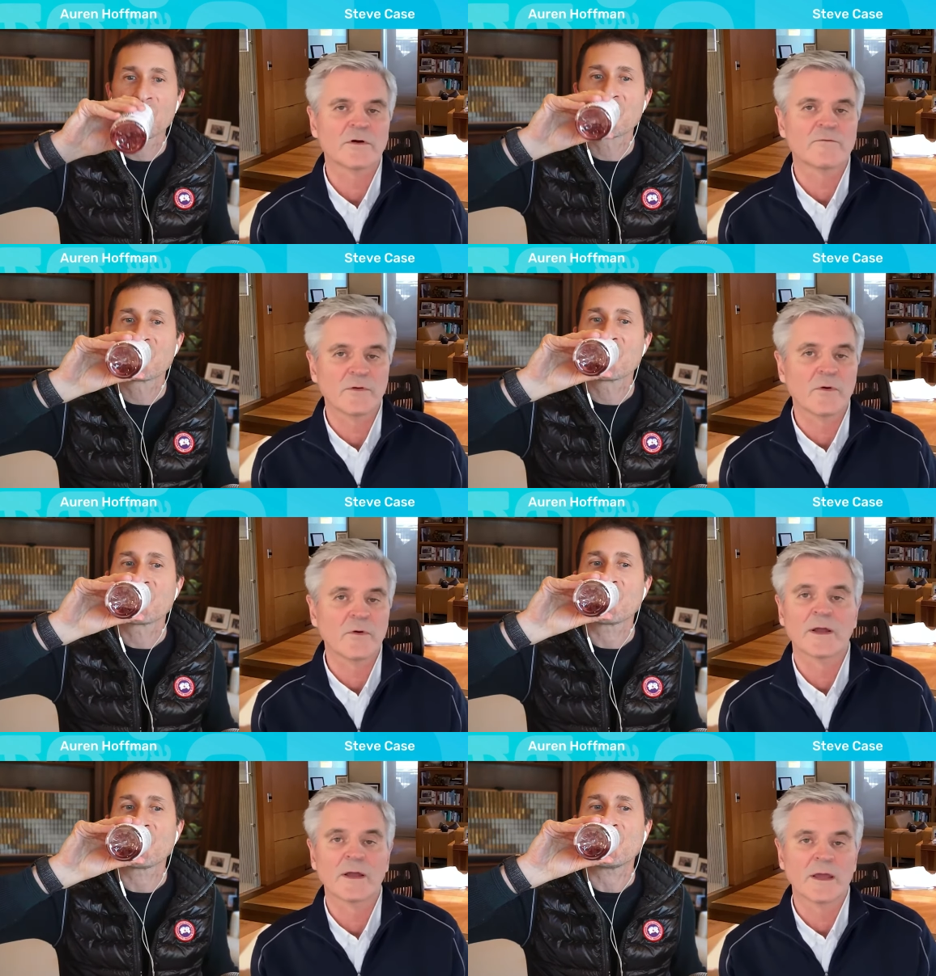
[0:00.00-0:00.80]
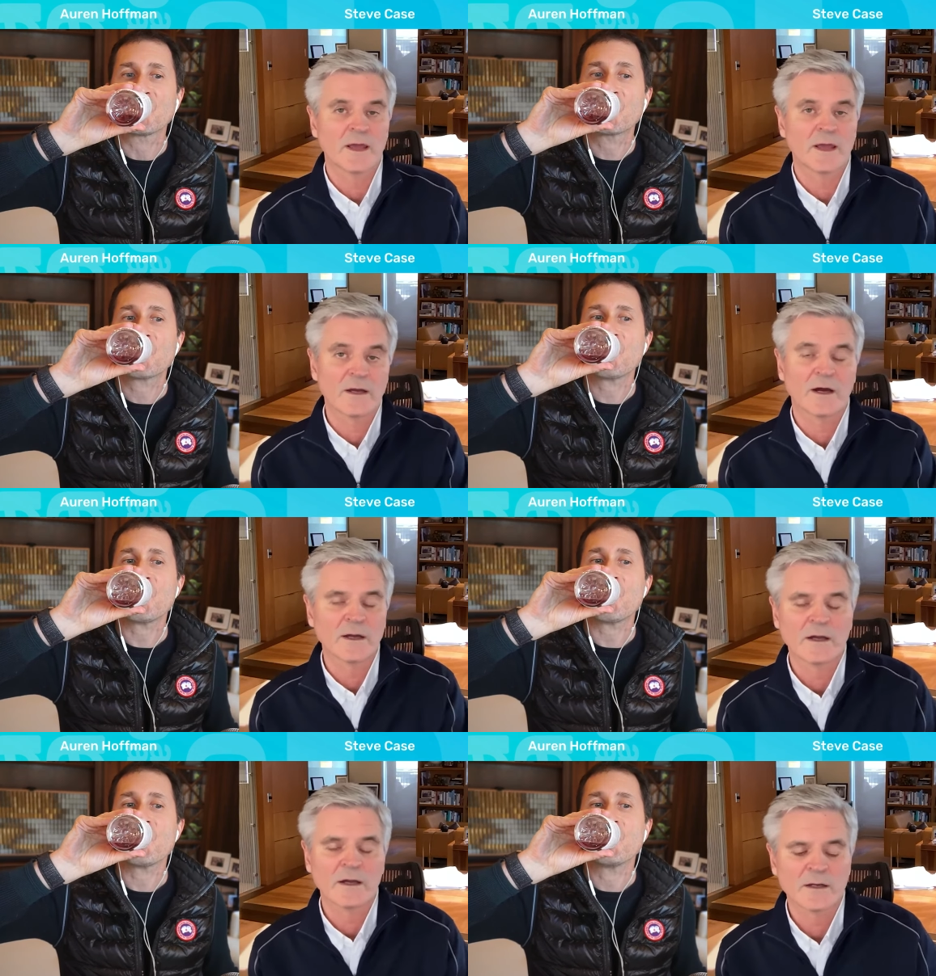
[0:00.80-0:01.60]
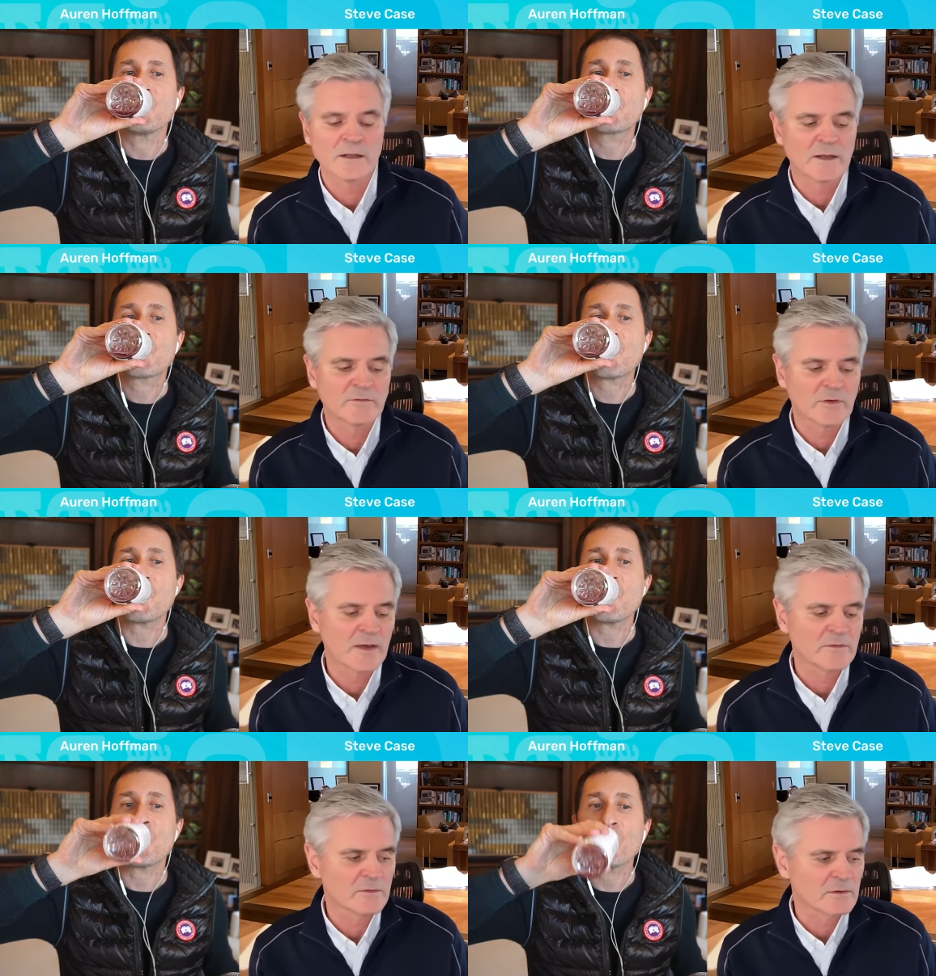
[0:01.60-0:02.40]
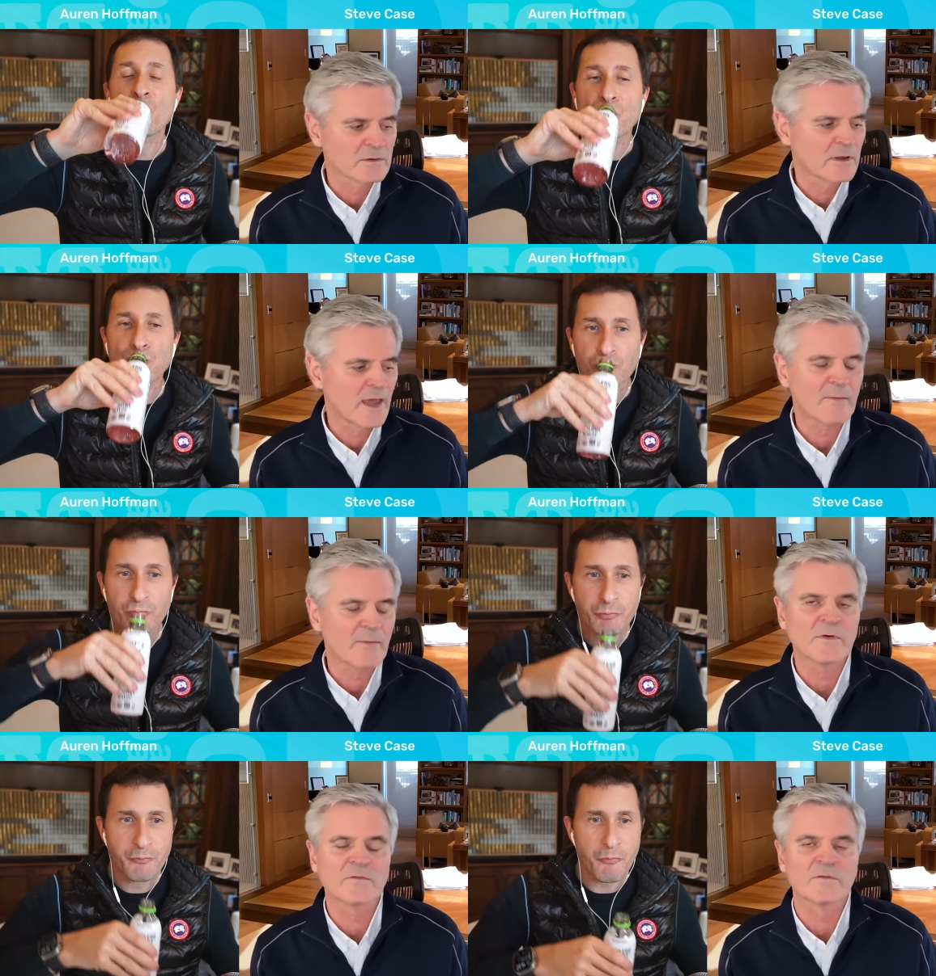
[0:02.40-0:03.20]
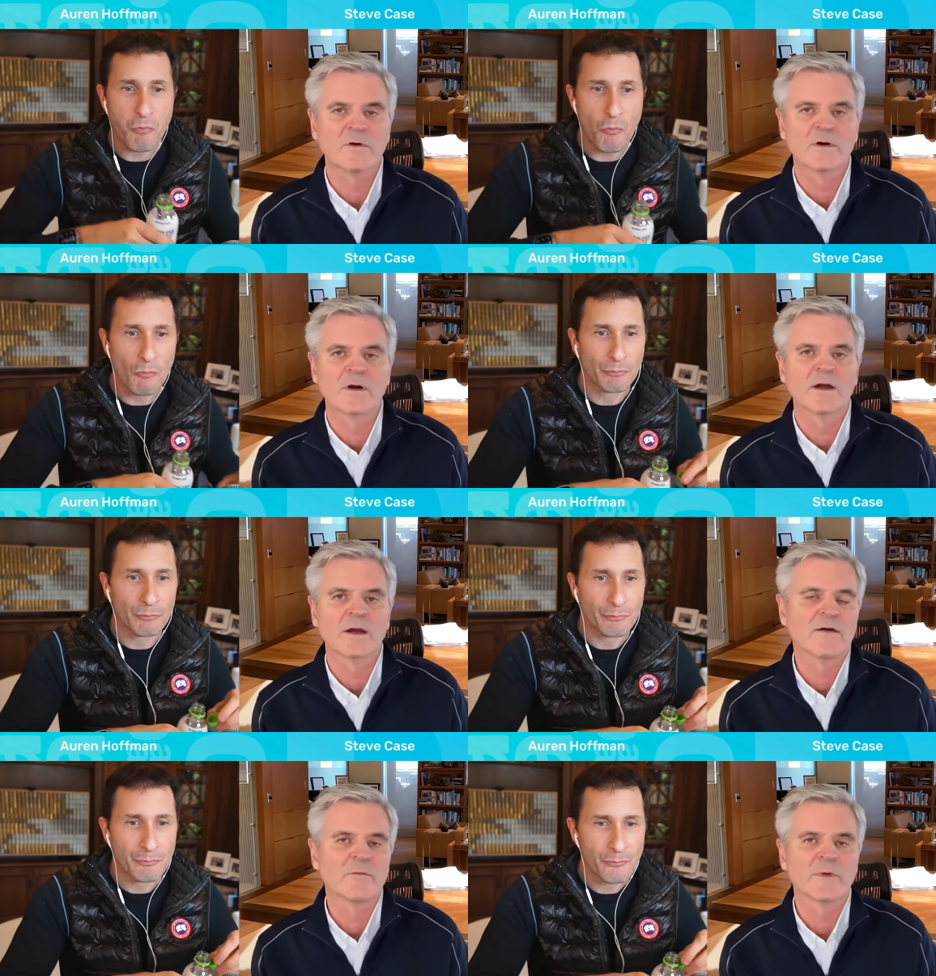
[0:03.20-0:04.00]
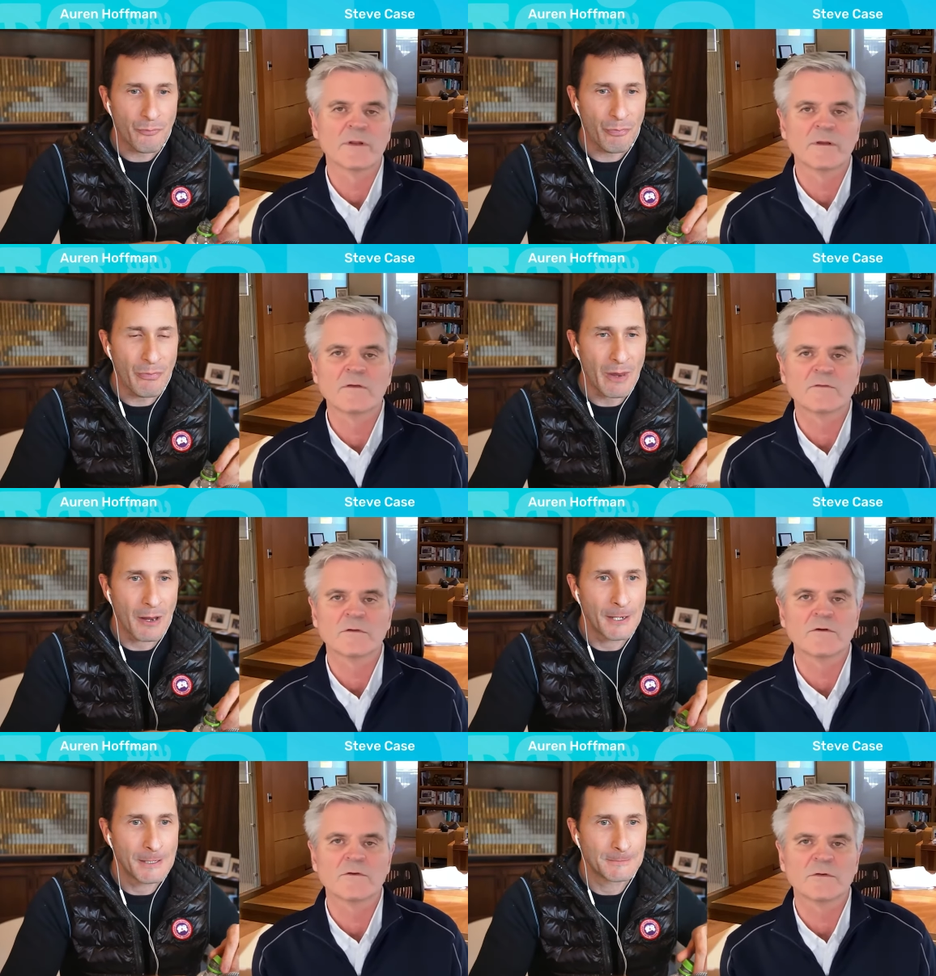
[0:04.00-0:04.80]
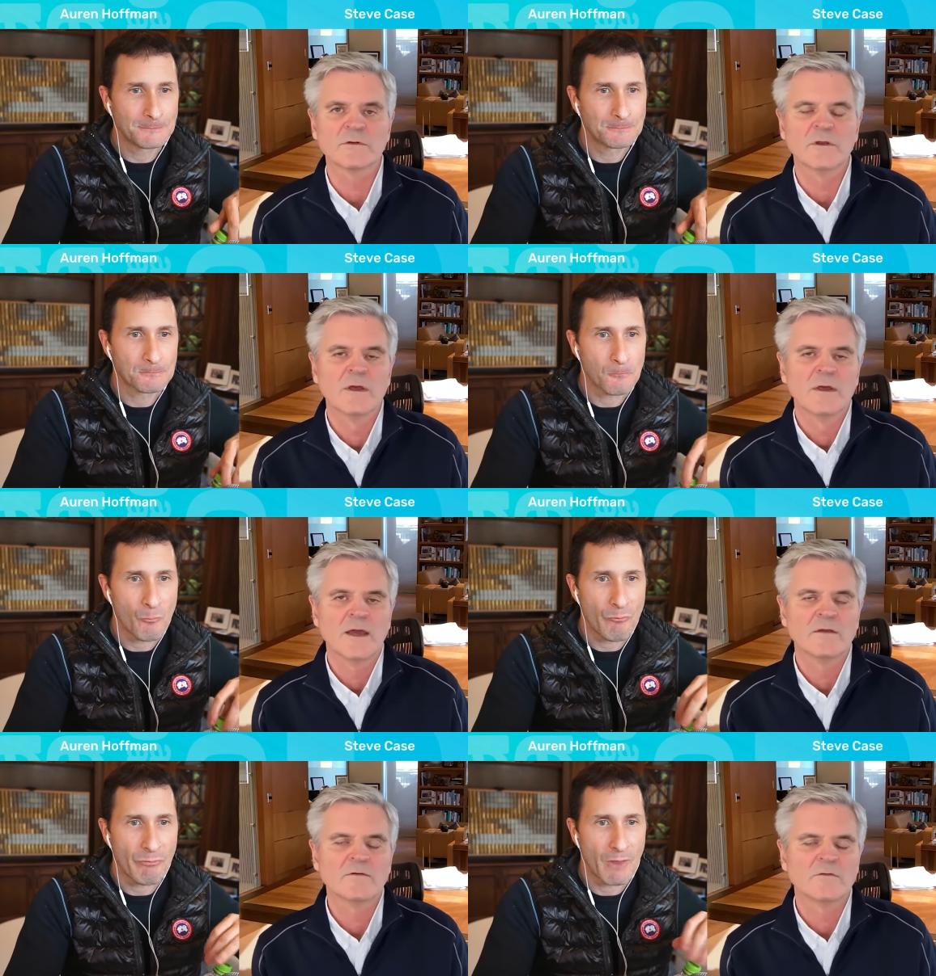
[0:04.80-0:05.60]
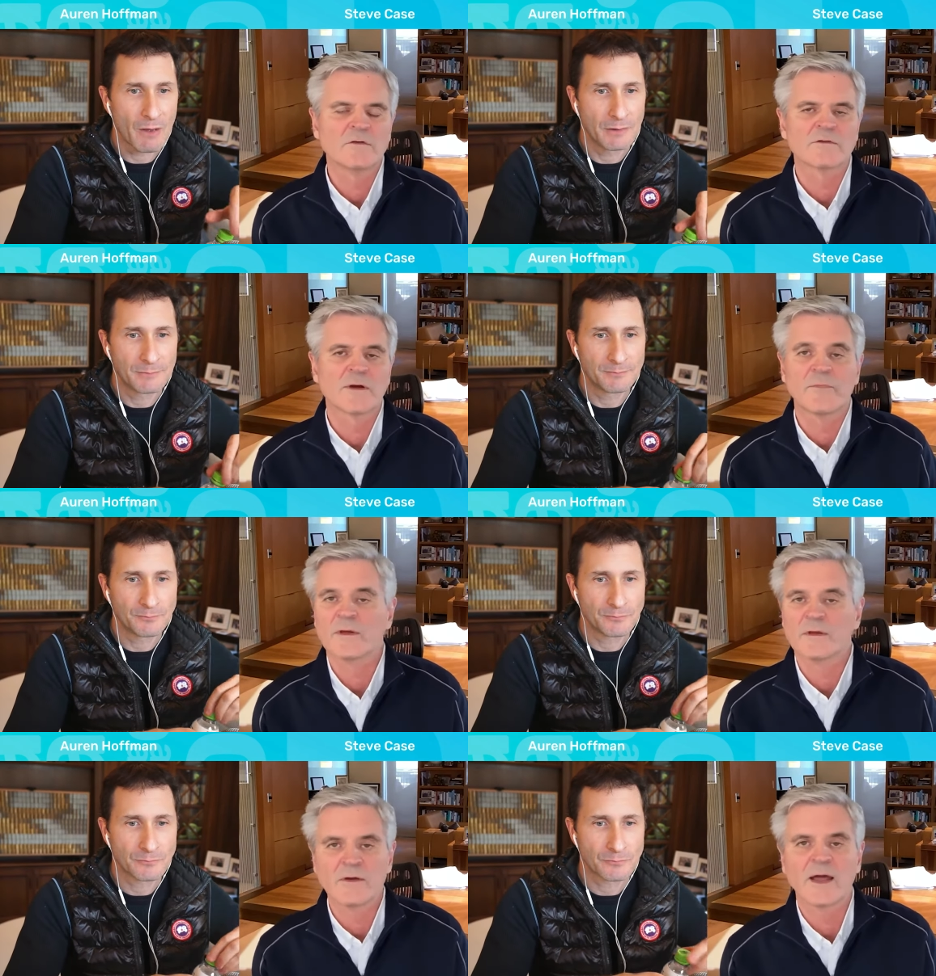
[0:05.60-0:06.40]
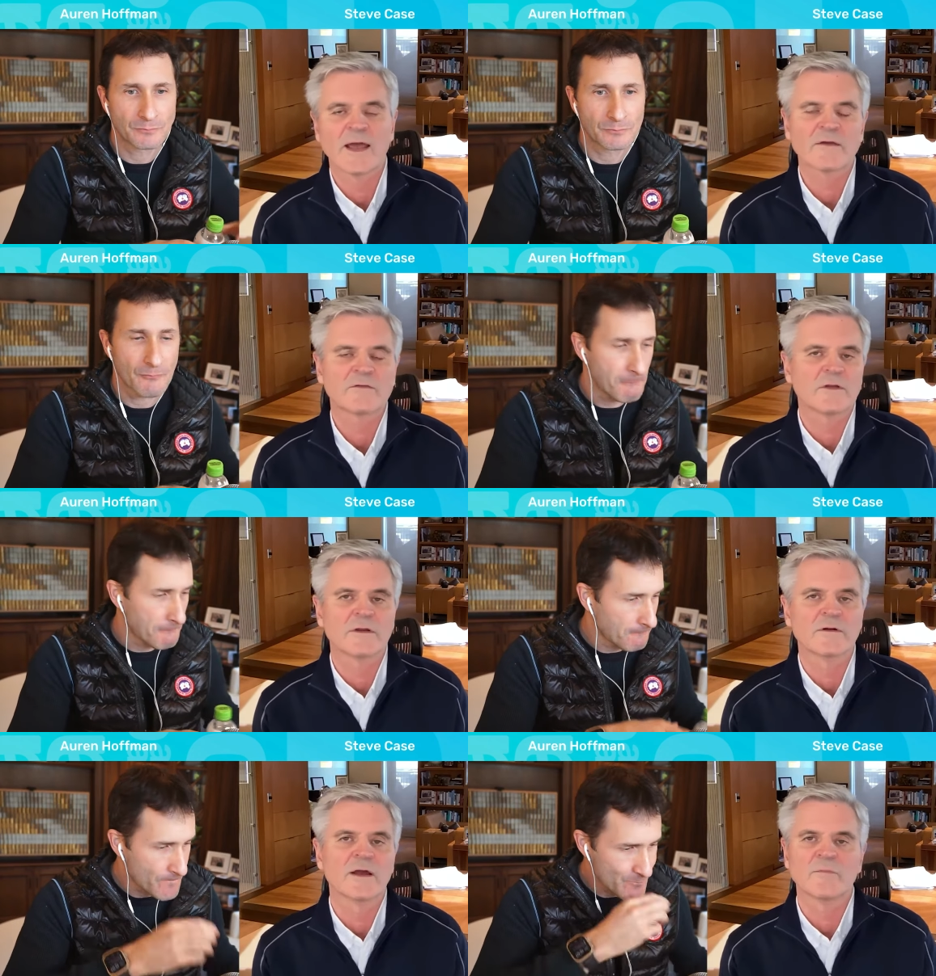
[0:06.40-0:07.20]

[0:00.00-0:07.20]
Speaker 1: So if you were a, on an educational campus or a government institution, agency or something, you had access to the internet.